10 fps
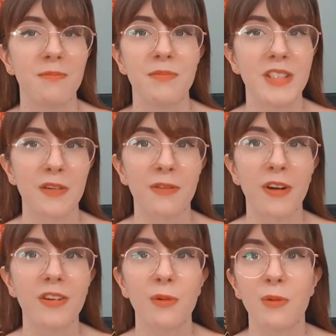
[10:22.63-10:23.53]

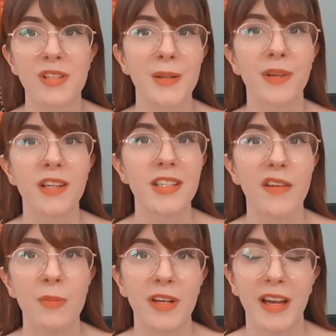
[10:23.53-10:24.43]
different or similar to
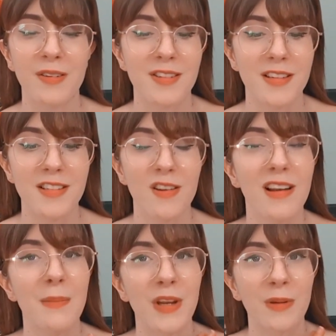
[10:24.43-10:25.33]
everybody else's, so
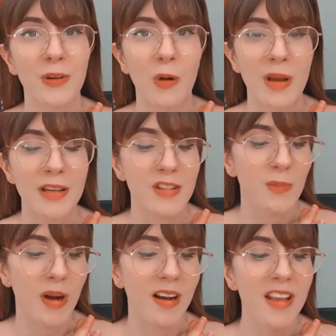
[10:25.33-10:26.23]
let me know in the comments.
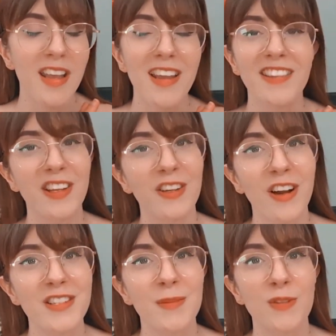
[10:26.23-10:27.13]
But thank you
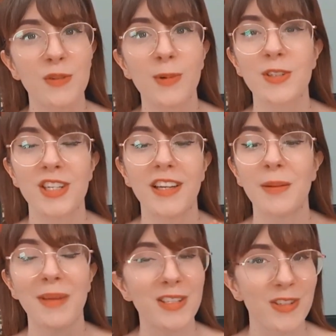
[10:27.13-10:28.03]
guys so much for
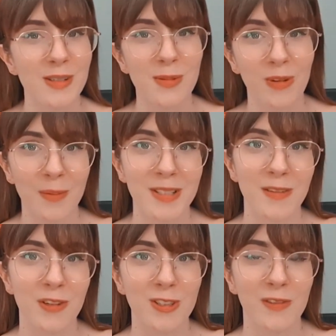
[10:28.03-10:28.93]
watching. Make sure you subscribe to
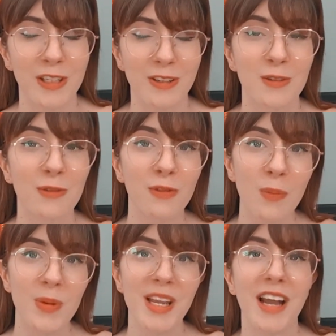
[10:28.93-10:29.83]
see future videos
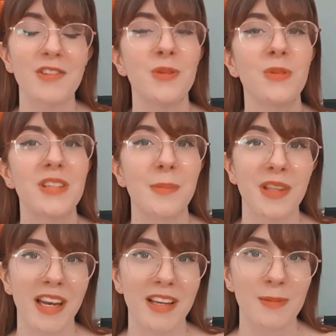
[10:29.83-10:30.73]
from me, and you will see me
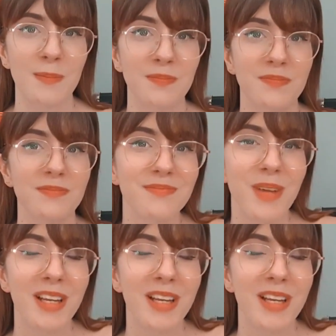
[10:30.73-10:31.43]
in the next one. Bye